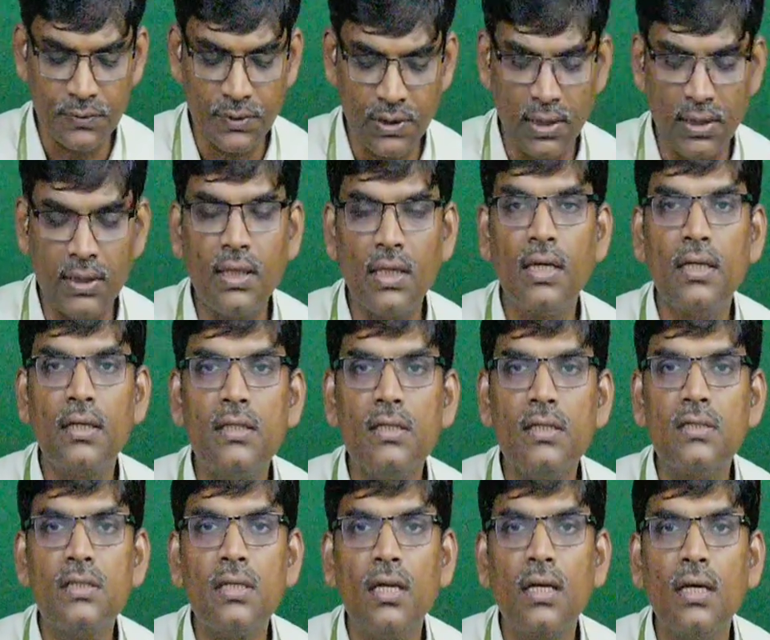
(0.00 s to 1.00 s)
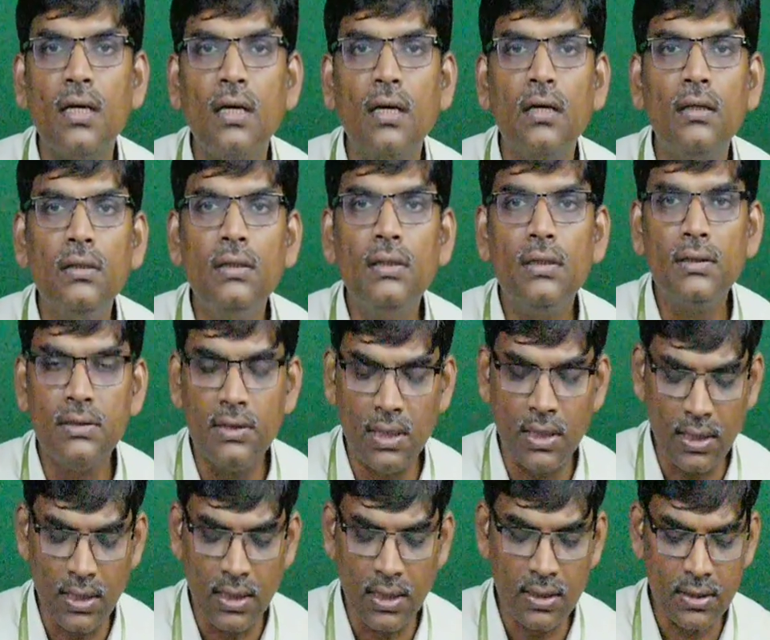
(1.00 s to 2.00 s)
entire this
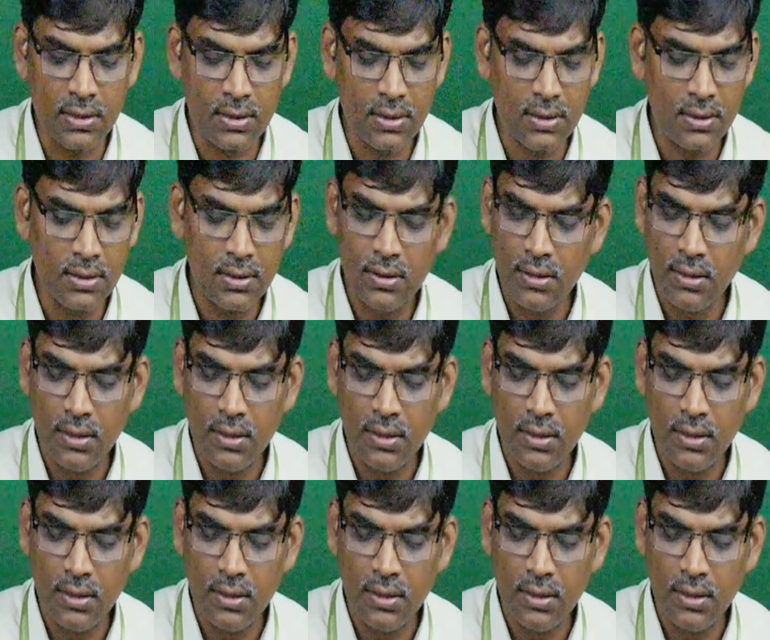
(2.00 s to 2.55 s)
generator is